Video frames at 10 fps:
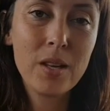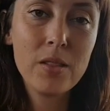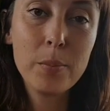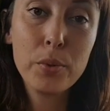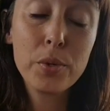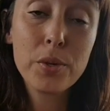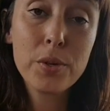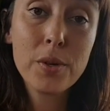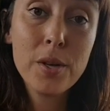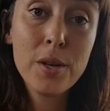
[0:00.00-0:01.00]
the book
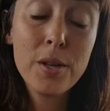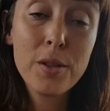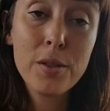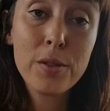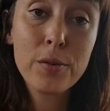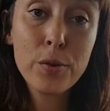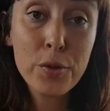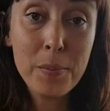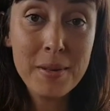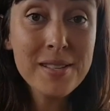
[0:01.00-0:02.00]
Through
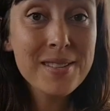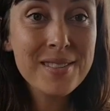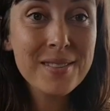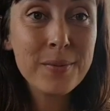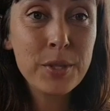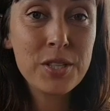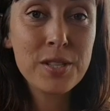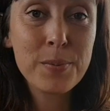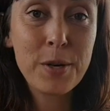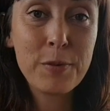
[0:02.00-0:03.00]
the Mists, which
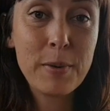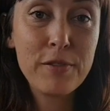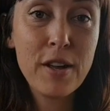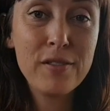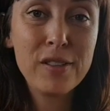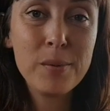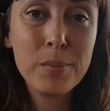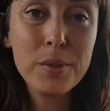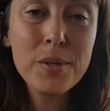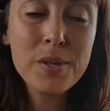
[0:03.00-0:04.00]
is one of my favourite
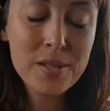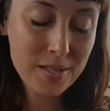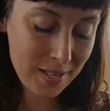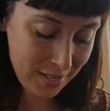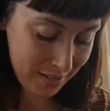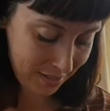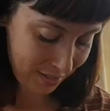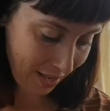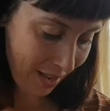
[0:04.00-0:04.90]
books. It's